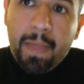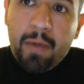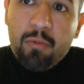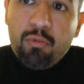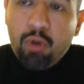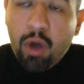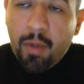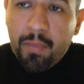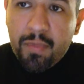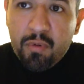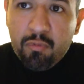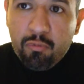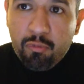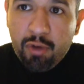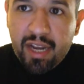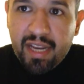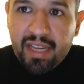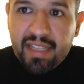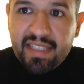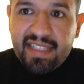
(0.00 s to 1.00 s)
Roman
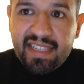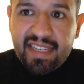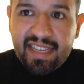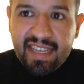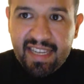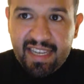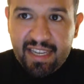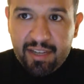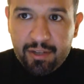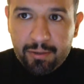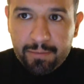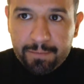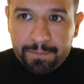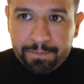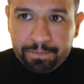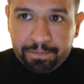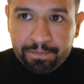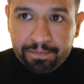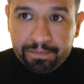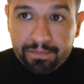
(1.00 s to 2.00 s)
Reigns a heel.
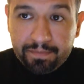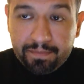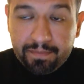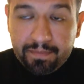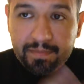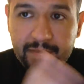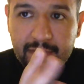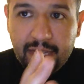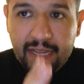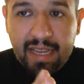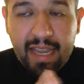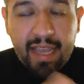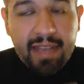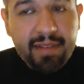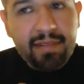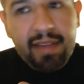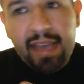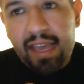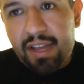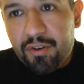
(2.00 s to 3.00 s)

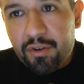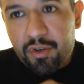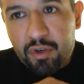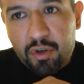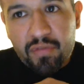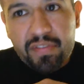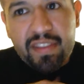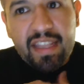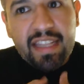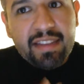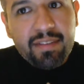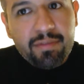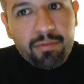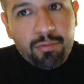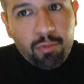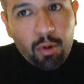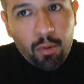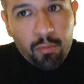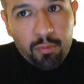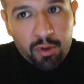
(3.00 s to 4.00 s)
Again, I don't know if that's
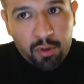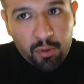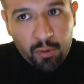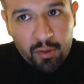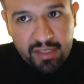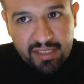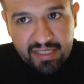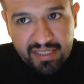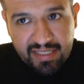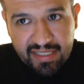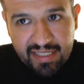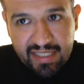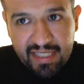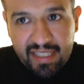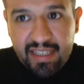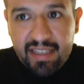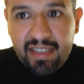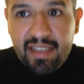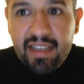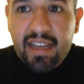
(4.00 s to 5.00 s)
what we're going to
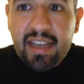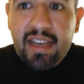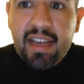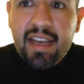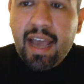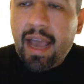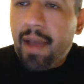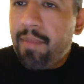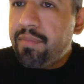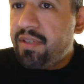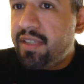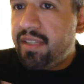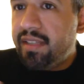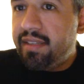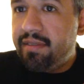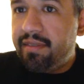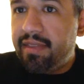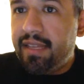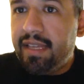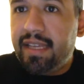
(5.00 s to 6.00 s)
see. I'm
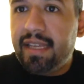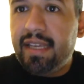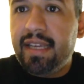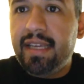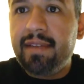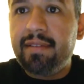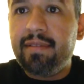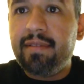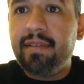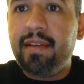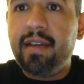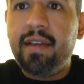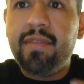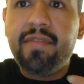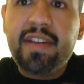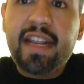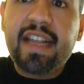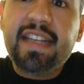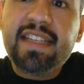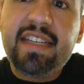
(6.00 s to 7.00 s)
just thinking of
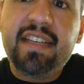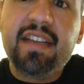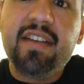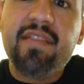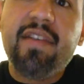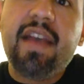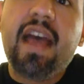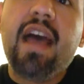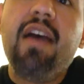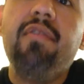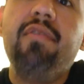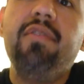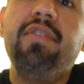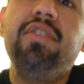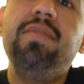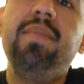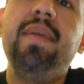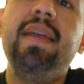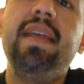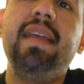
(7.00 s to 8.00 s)
an idea of how
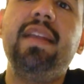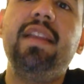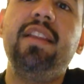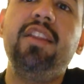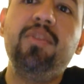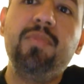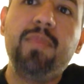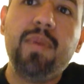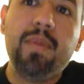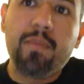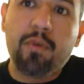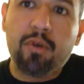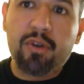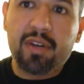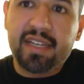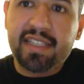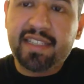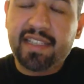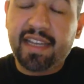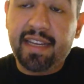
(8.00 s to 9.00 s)
to make it a little bit more
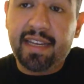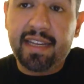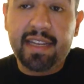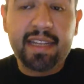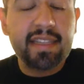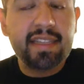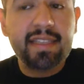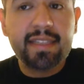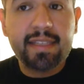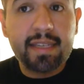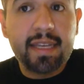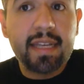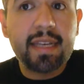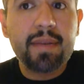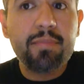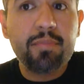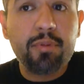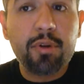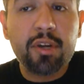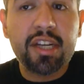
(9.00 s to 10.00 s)
exciting. It's
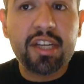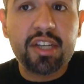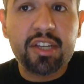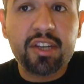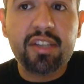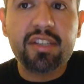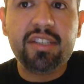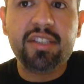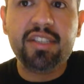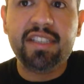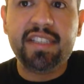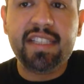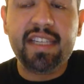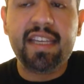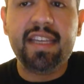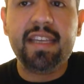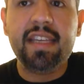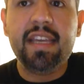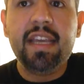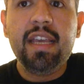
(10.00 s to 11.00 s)
getting pretty good to
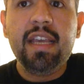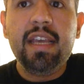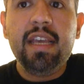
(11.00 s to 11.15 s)
see